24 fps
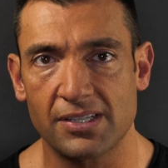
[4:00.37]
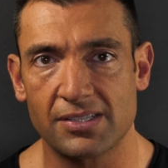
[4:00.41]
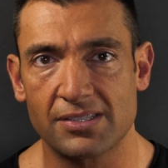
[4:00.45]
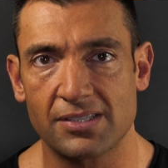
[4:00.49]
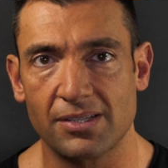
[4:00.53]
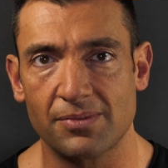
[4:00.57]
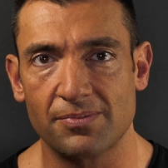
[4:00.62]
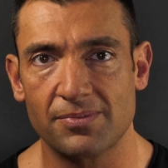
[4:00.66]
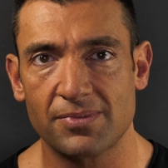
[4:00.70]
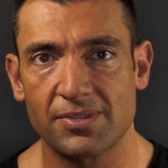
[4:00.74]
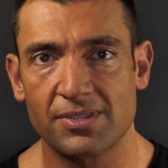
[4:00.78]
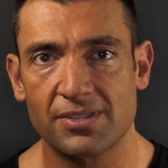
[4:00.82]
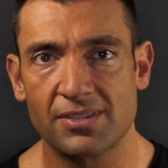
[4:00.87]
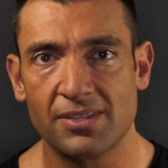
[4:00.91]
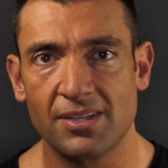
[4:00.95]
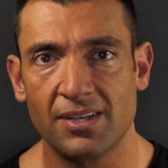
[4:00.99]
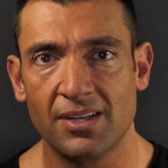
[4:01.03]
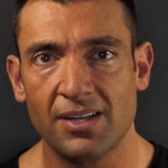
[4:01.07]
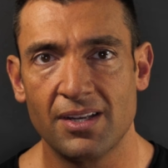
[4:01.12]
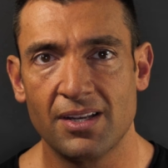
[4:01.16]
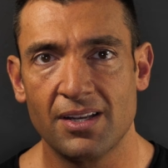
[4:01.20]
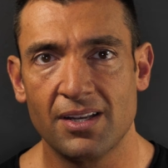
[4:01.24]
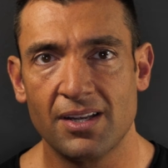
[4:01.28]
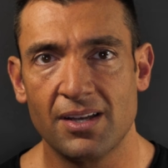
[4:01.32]
systems,
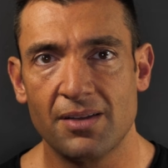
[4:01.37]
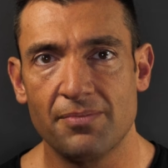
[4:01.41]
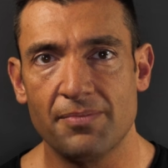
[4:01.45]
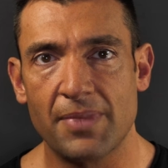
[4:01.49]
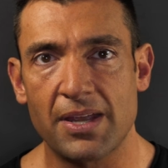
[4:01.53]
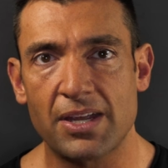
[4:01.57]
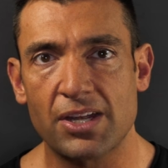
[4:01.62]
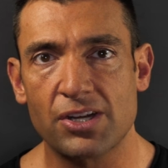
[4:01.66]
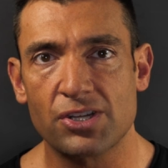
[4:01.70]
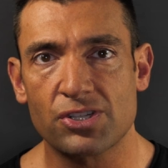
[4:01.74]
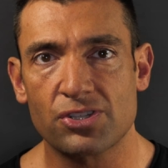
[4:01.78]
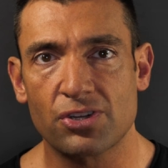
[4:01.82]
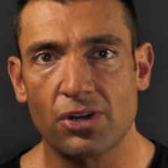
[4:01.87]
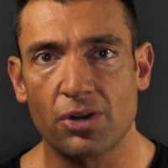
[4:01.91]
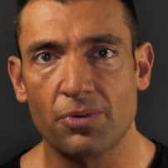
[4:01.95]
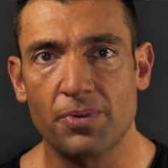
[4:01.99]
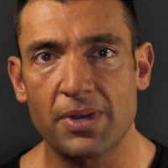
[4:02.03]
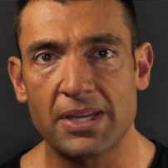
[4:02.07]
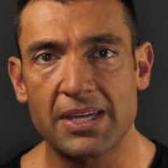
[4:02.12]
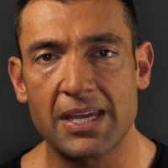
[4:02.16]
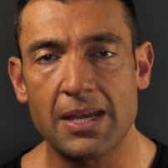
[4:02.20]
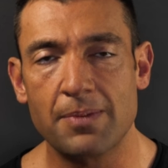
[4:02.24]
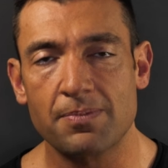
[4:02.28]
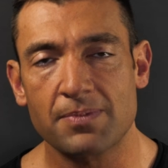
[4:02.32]
making sure
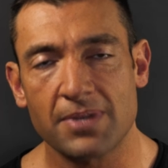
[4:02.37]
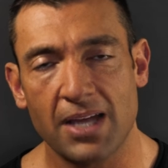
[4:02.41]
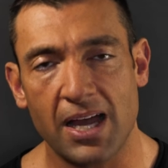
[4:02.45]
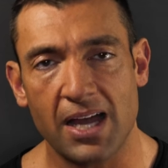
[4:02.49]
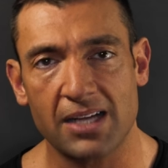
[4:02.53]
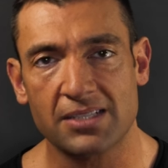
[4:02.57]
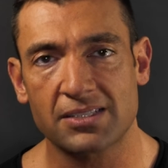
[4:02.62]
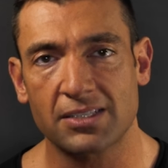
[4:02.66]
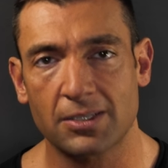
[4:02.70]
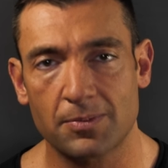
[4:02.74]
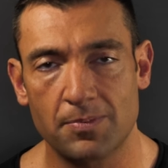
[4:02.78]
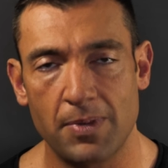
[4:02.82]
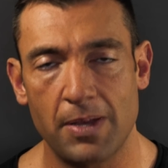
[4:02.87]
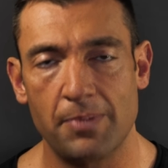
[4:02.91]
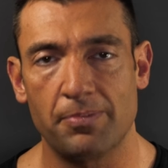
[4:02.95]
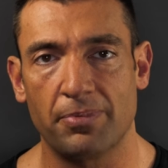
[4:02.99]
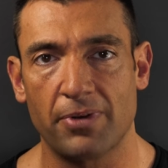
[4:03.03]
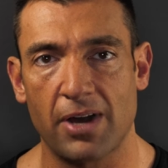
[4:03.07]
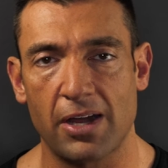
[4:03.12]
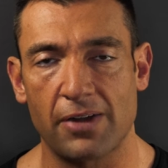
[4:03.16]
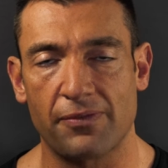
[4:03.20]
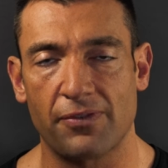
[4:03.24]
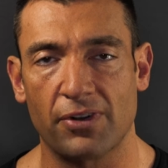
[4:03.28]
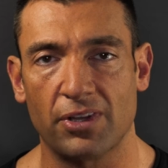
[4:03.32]
we keep toxic
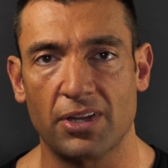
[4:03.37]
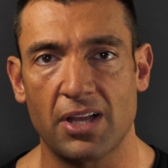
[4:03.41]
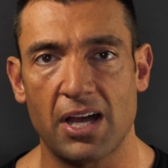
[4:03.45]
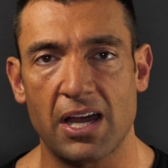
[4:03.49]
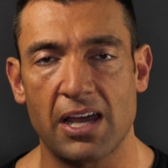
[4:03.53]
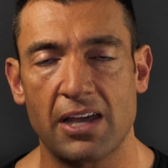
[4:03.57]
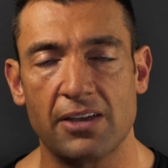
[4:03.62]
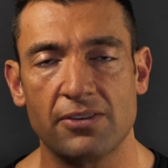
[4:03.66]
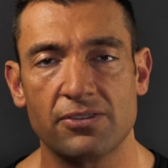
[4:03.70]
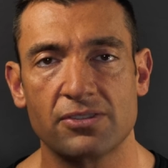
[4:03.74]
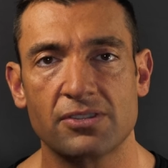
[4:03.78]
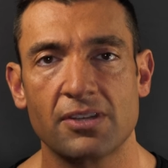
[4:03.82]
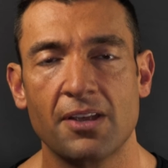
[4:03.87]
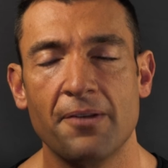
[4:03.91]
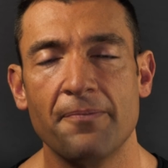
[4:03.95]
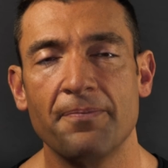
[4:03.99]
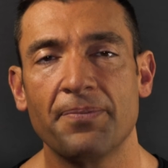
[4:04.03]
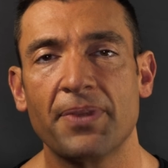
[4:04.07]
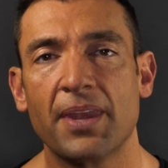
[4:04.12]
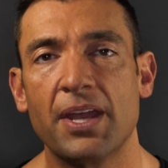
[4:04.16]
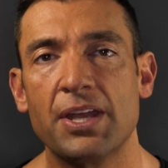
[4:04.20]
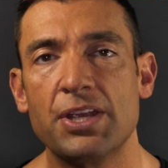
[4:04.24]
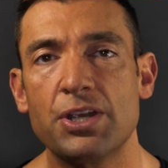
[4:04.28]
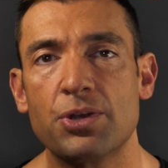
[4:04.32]
people out of our lives,
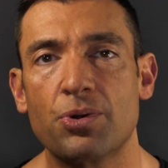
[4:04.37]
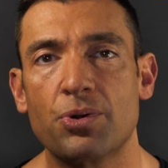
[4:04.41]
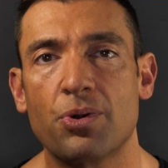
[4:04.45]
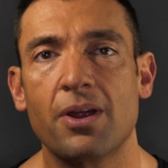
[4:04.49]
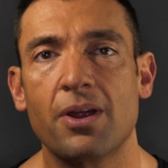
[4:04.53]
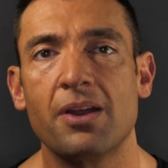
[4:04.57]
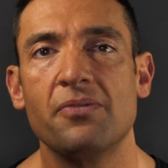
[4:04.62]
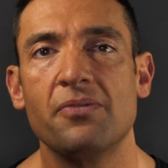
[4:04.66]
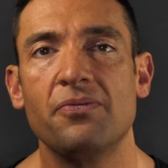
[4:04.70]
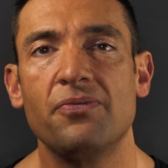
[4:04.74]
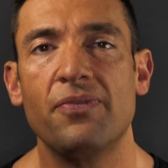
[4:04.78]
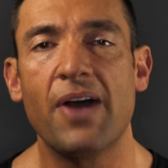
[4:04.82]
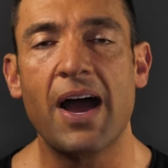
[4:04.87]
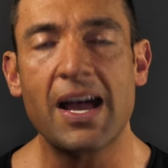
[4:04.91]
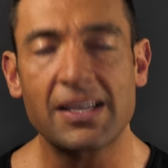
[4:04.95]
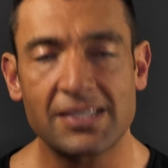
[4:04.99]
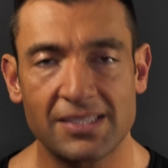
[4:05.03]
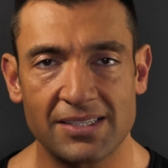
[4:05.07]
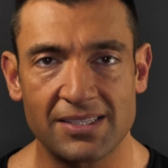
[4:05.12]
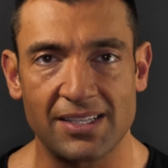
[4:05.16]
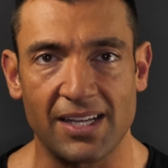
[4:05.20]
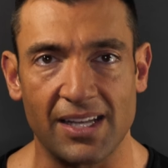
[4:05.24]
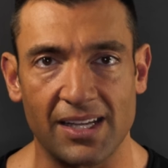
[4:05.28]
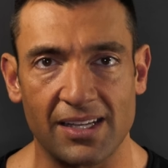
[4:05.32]
you are
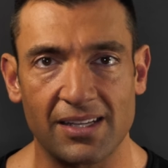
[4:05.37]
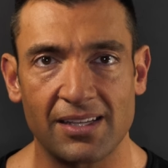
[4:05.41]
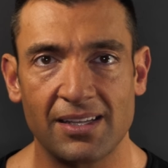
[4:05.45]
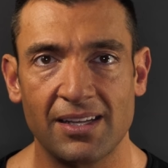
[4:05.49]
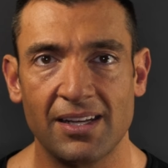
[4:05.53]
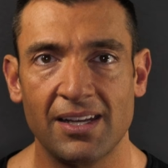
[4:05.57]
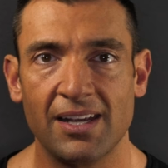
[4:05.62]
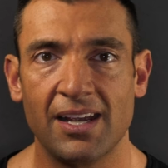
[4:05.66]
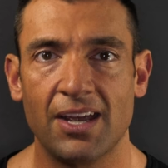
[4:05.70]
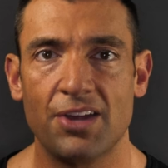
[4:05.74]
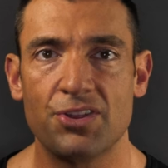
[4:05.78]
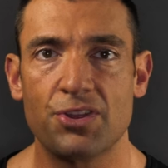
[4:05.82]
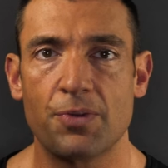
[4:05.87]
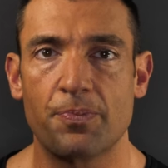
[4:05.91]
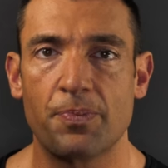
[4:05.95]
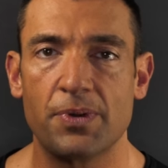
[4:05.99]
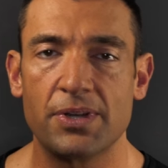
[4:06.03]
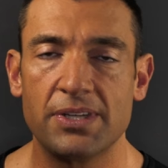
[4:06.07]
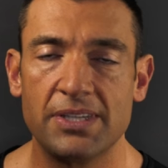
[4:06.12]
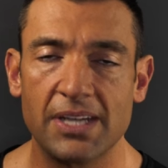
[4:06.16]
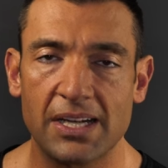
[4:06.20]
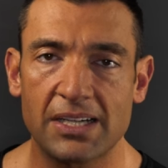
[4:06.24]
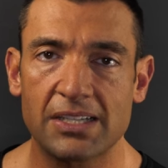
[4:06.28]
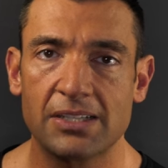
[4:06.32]
investing in the
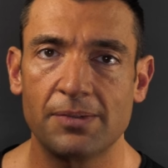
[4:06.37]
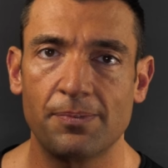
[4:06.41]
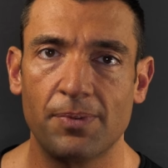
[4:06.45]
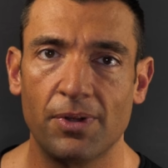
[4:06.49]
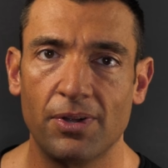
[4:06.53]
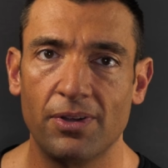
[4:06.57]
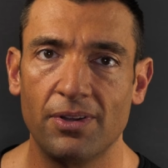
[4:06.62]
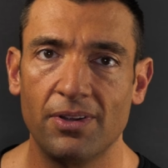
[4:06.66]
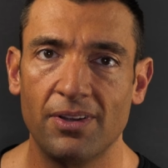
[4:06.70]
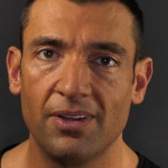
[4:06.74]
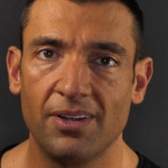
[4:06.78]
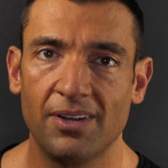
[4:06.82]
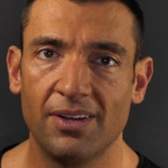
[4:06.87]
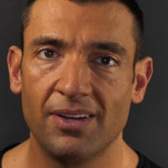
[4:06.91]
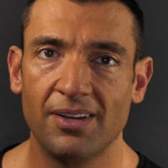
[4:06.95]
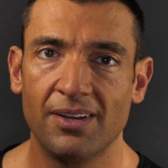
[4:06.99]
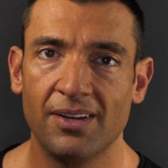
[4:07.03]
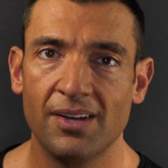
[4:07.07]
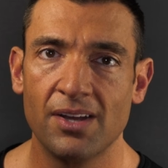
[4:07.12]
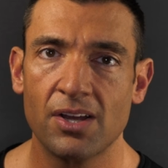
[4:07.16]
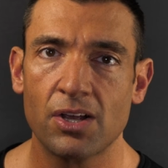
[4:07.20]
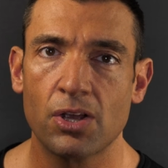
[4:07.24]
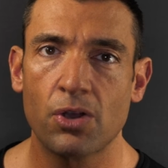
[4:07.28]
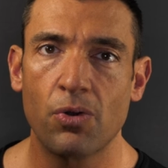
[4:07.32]
predictable
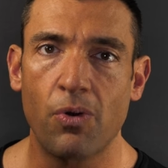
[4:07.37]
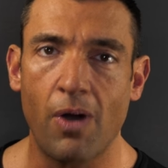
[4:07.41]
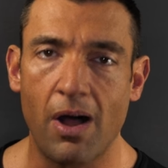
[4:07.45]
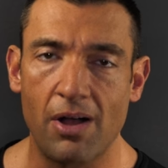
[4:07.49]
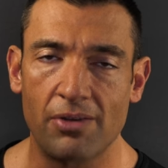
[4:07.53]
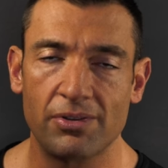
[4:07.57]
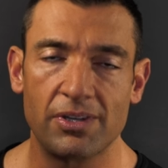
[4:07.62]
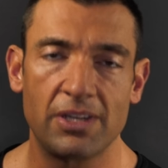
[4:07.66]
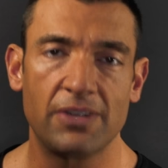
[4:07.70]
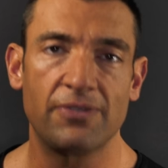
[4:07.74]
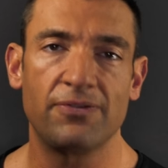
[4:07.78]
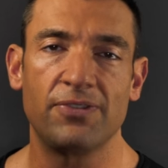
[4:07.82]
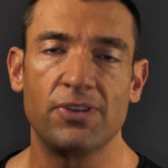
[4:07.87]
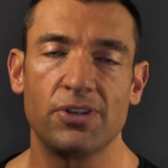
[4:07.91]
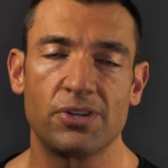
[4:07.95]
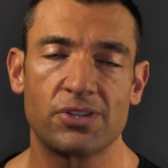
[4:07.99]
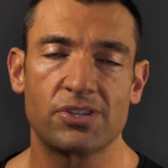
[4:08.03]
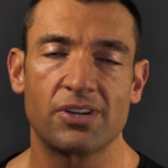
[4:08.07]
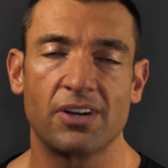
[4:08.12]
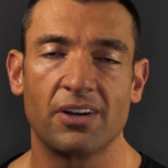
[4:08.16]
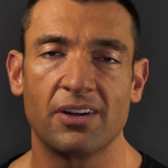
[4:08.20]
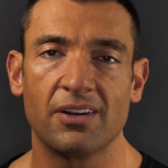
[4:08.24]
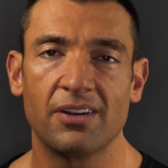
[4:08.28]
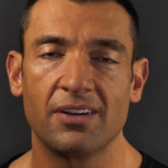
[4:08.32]
quality
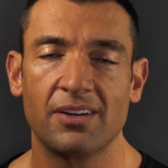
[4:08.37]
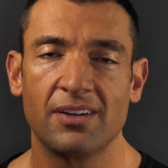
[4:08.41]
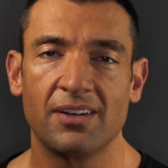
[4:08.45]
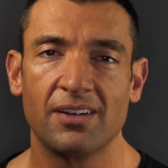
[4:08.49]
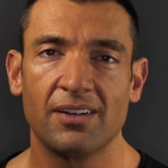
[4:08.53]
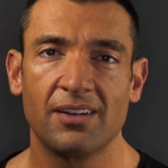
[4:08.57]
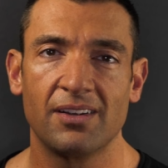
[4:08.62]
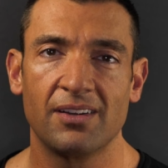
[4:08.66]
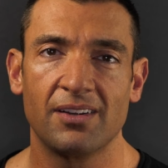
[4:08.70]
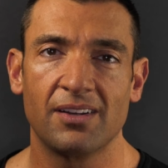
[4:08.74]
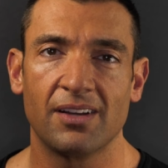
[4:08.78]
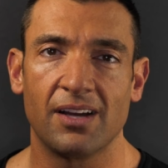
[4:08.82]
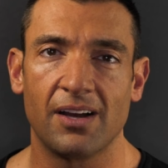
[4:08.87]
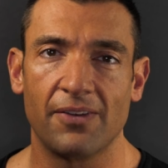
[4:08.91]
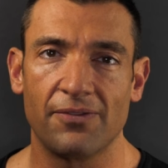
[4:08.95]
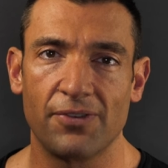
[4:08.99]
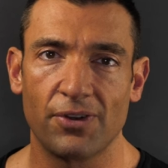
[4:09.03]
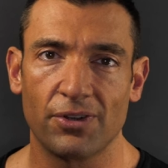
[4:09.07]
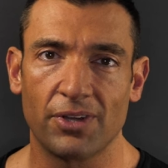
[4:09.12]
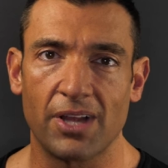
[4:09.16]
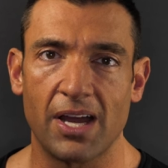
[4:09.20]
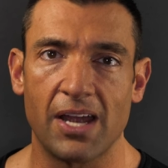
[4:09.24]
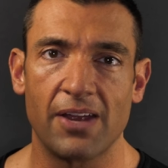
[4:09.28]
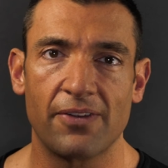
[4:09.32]
future of
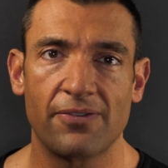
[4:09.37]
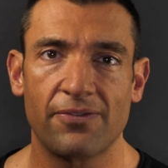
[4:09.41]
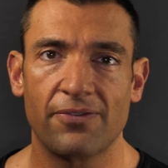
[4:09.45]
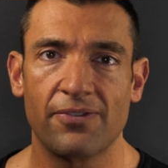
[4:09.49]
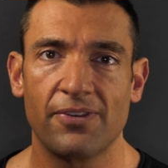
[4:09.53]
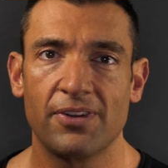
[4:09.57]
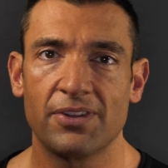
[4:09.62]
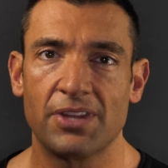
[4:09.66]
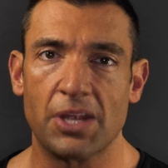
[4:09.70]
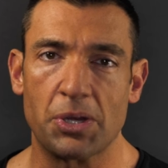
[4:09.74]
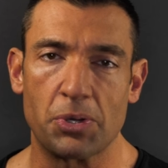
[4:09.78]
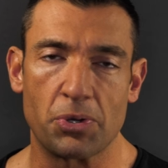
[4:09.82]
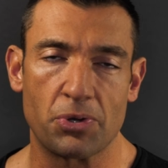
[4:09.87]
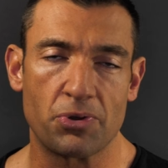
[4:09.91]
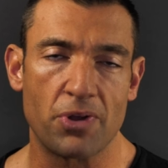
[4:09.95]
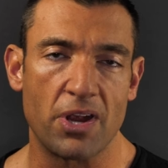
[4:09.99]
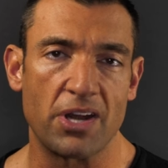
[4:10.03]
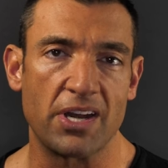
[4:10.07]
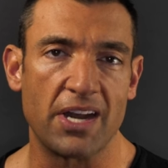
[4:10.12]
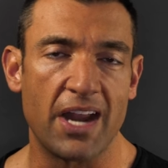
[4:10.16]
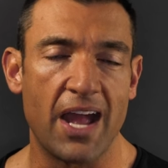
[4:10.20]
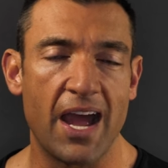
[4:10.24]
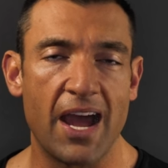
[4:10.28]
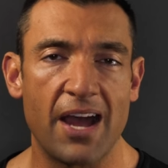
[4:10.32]
your life that you're
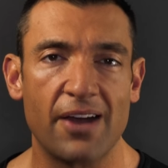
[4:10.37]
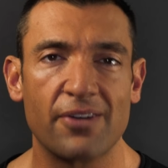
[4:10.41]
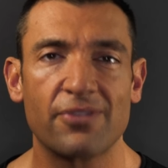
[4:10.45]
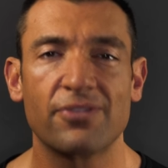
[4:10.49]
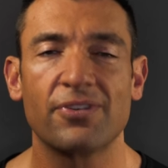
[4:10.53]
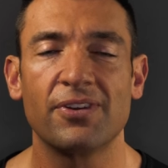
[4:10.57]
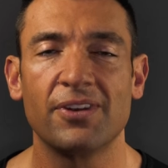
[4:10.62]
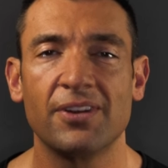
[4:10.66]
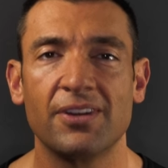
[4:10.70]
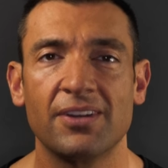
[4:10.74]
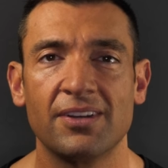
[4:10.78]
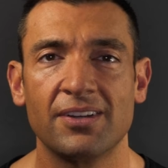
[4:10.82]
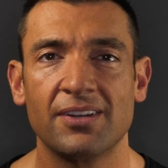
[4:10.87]
created to have.